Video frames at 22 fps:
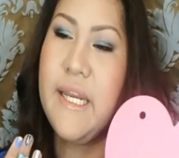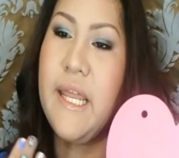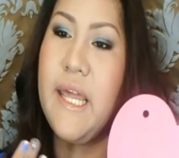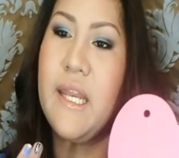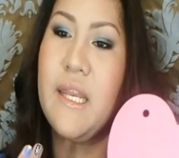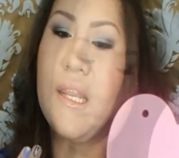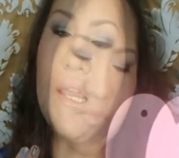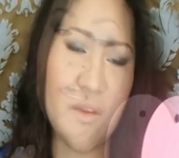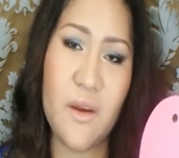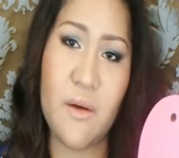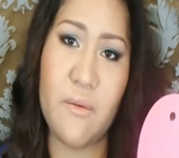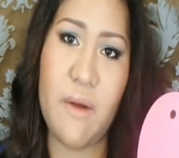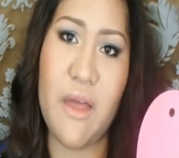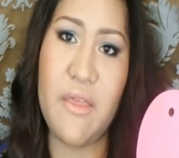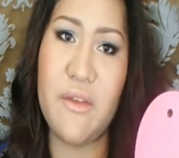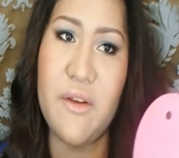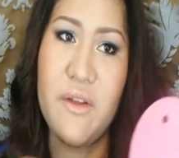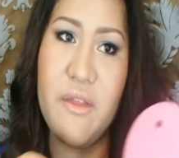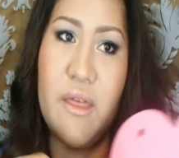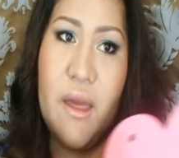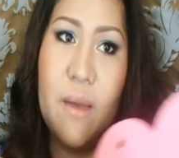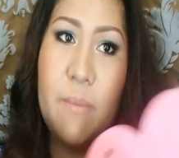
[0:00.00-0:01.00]
it
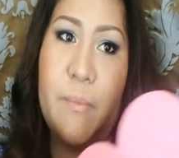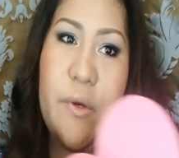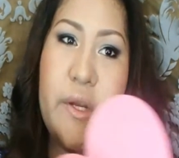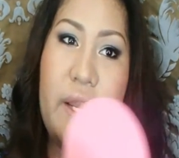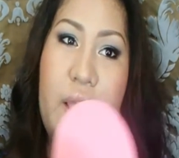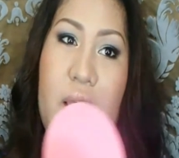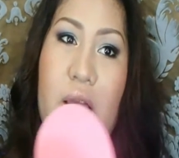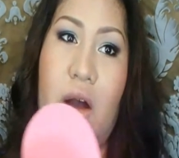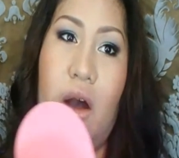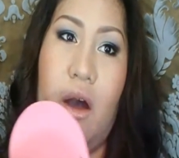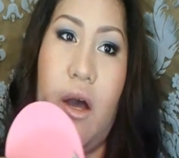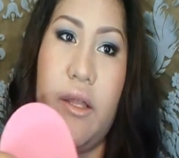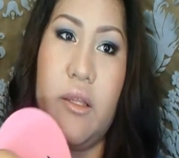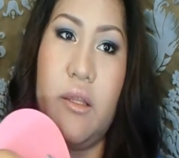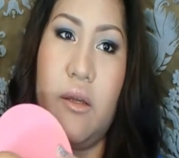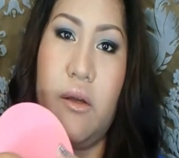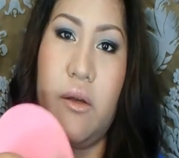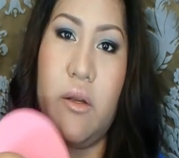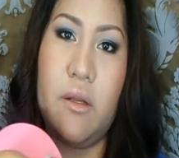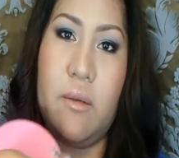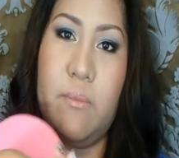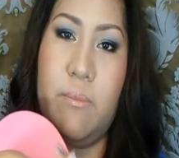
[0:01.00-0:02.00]
rather than putting
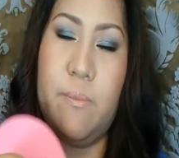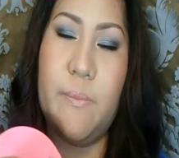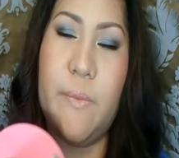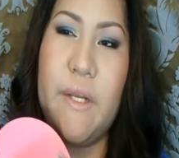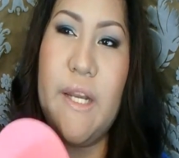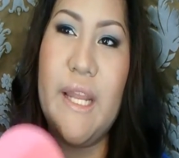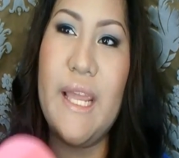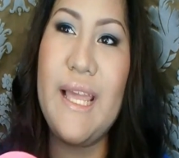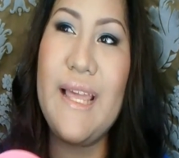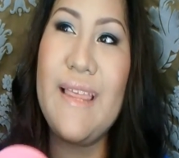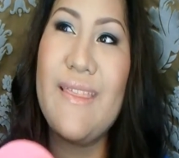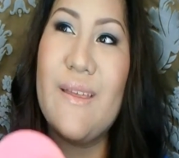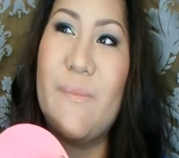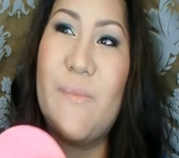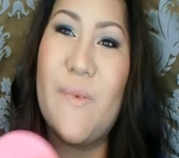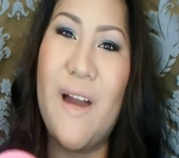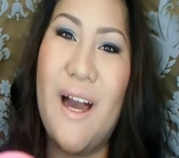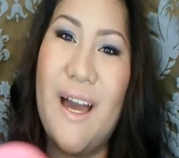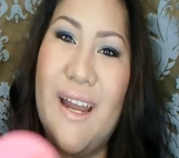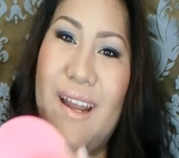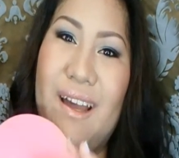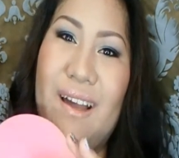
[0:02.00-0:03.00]
the
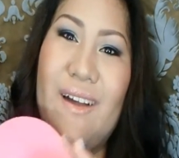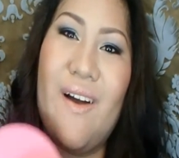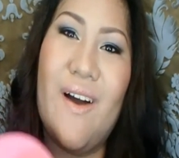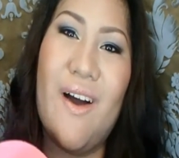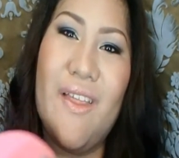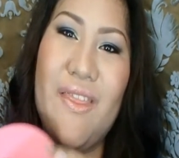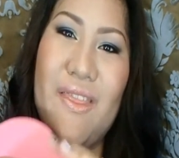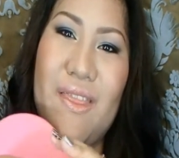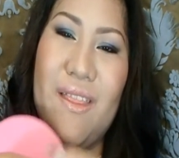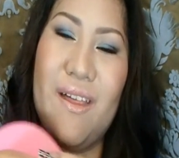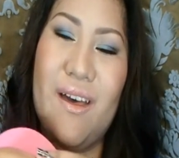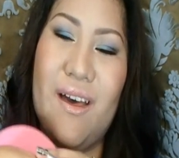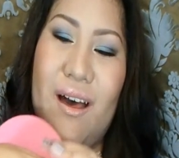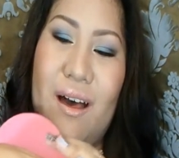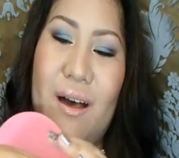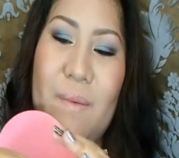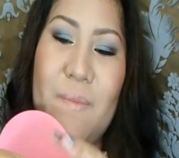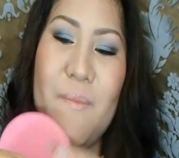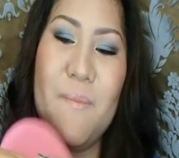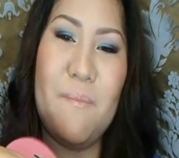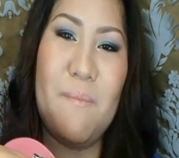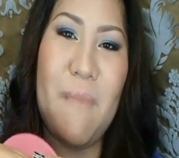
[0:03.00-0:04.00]
product on the
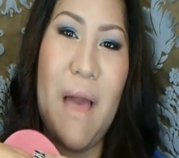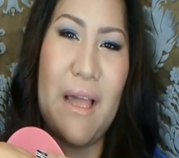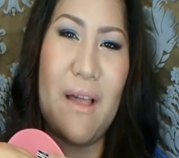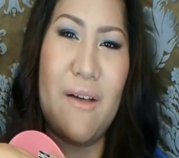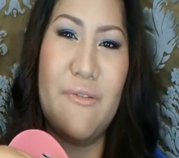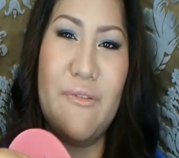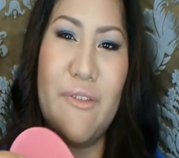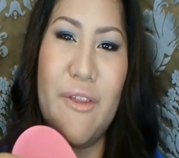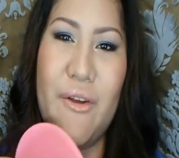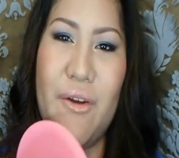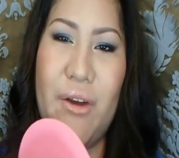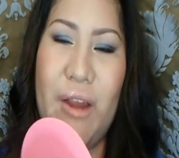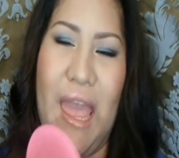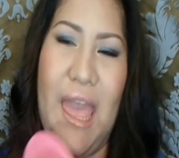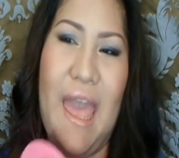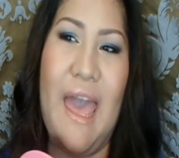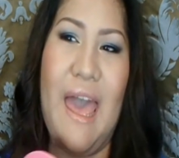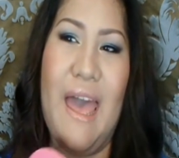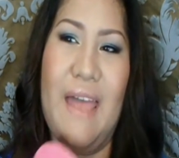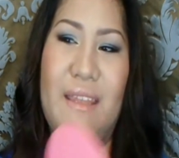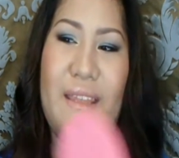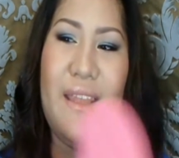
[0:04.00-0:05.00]
back of your
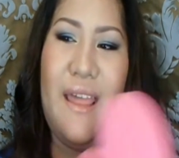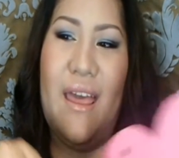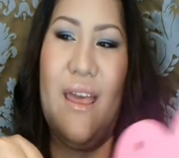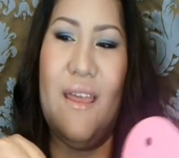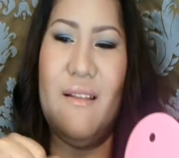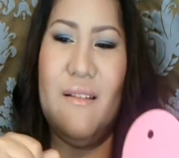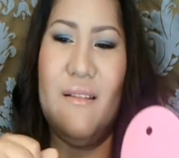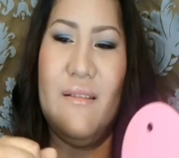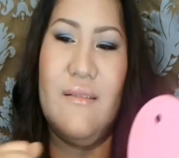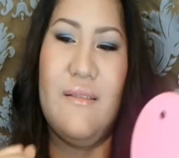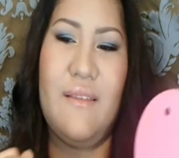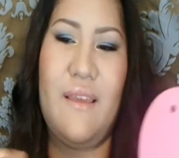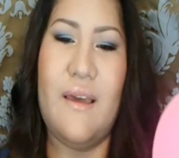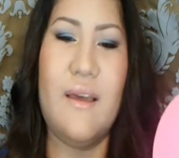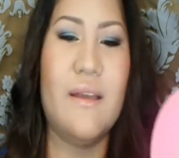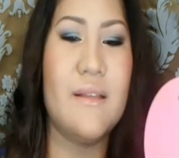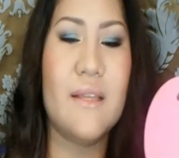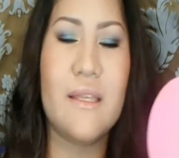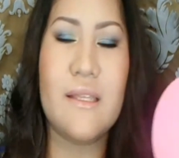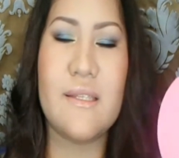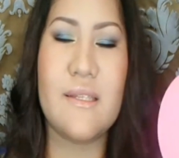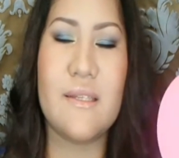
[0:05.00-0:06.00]
hand, and yeah,
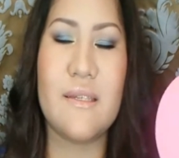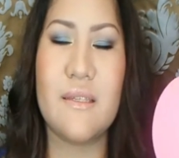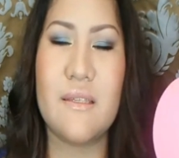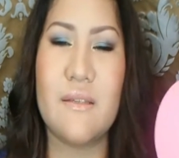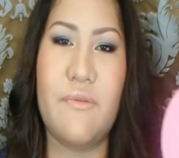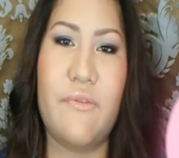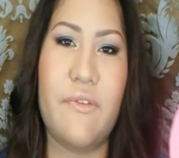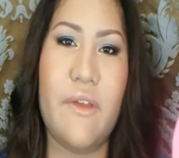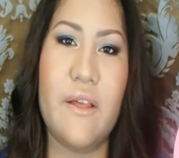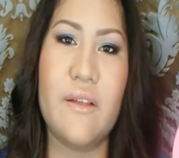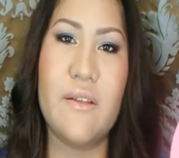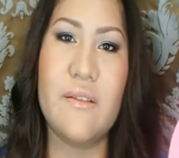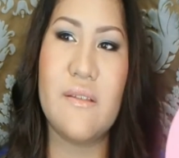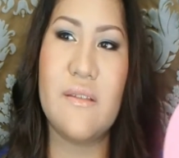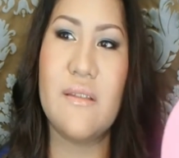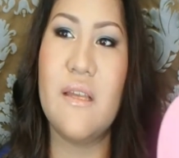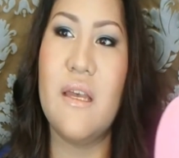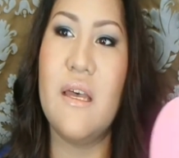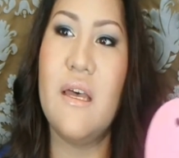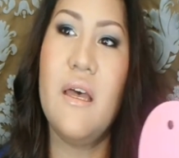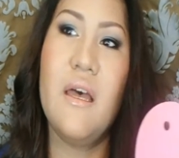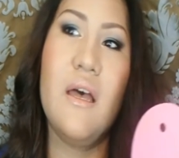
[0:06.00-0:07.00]
it just feels
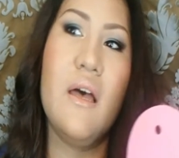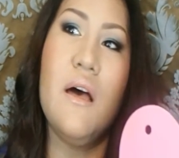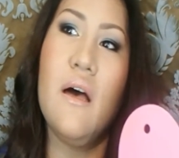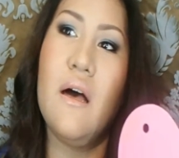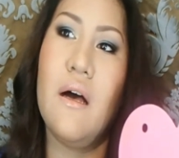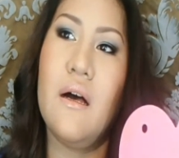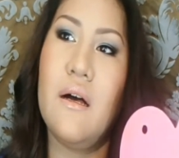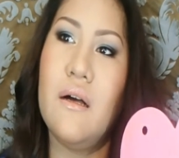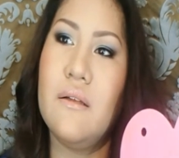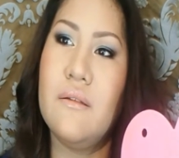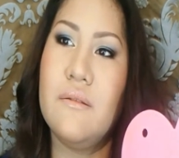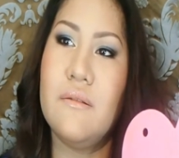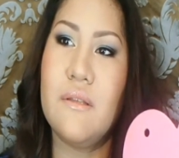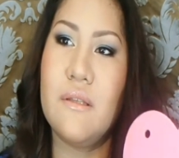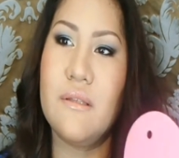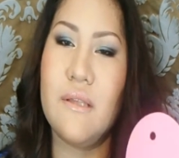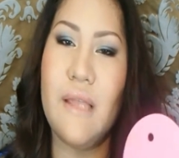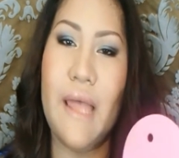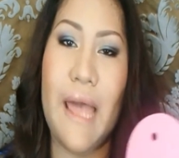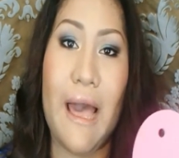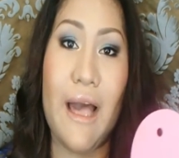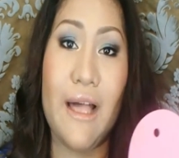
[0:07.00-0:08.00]

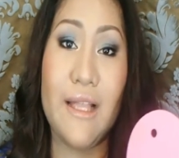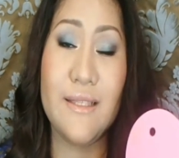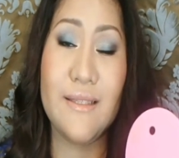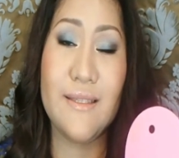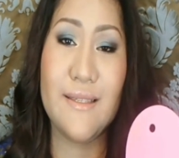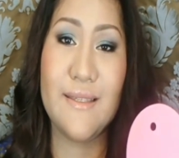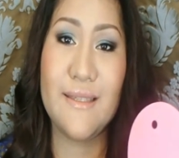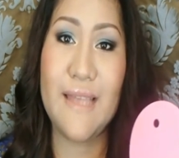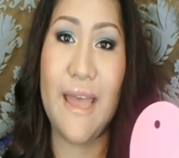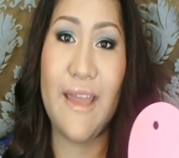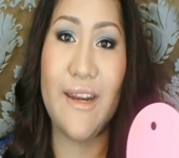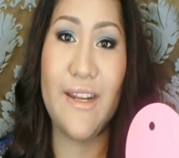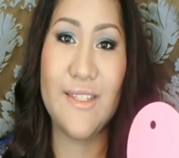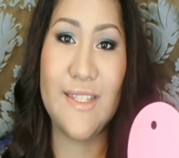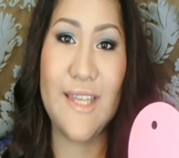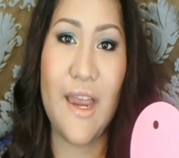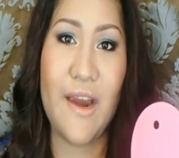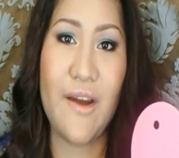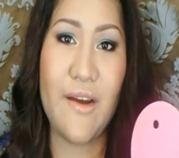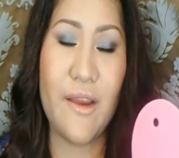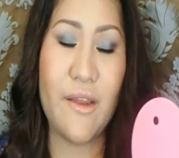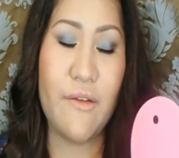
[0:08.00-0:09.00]

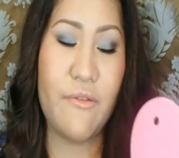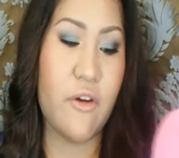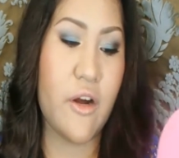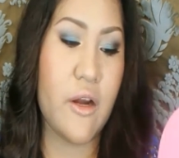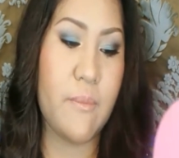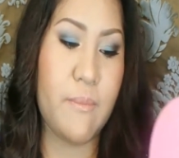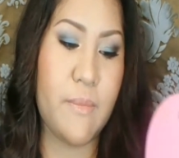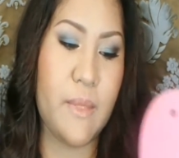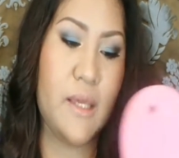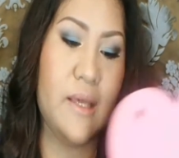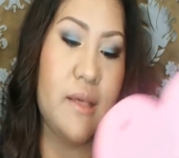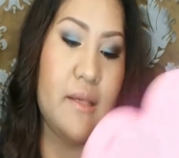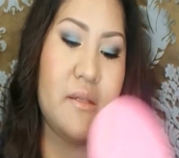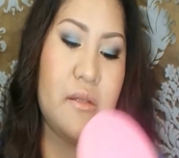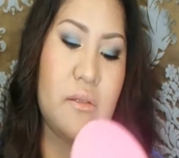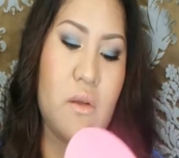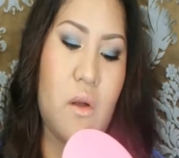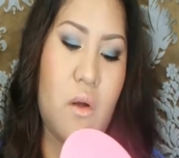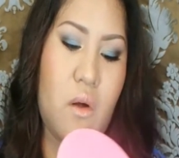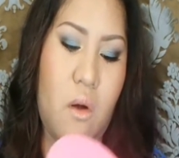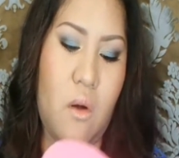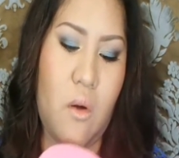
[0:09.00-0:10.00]
unsanitary for me.
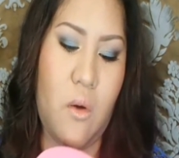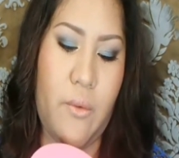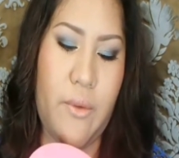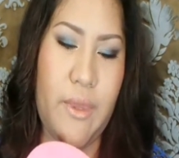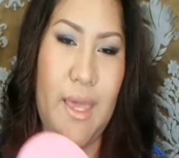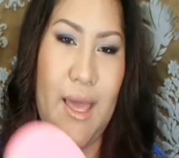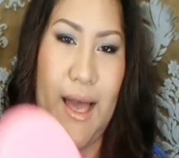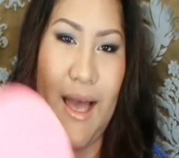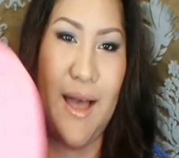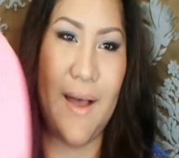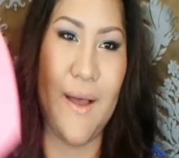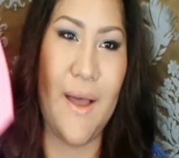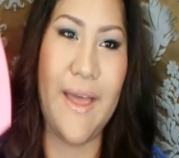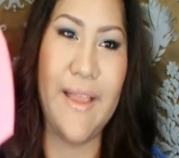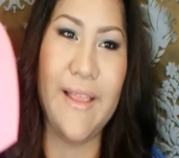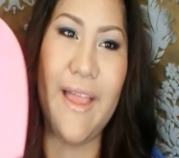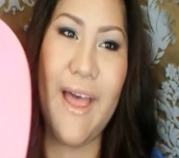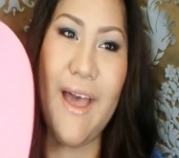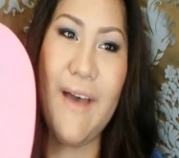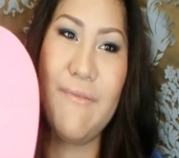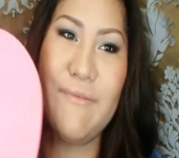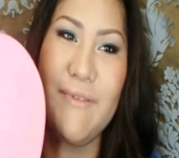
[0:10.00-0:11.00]
So yeah, I
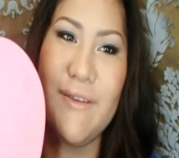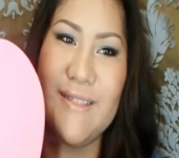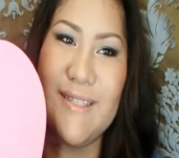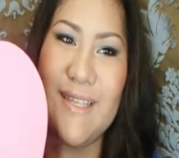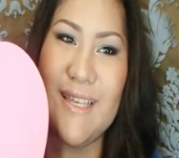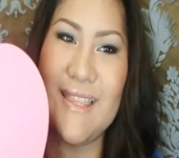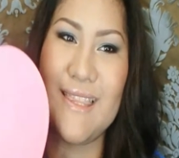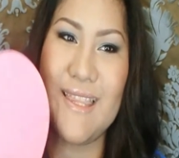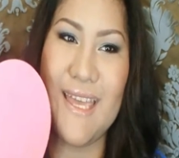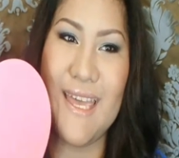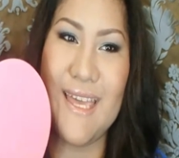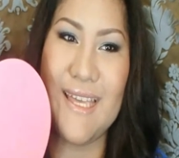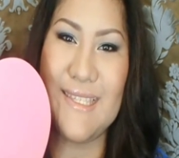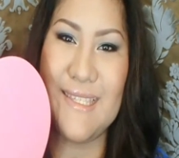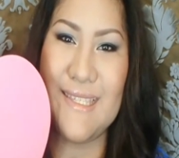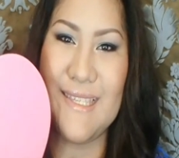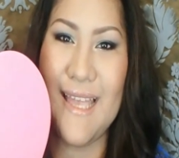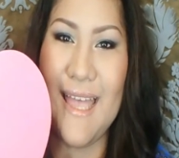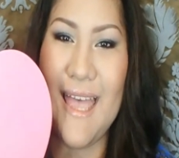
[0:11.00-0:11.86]
love using this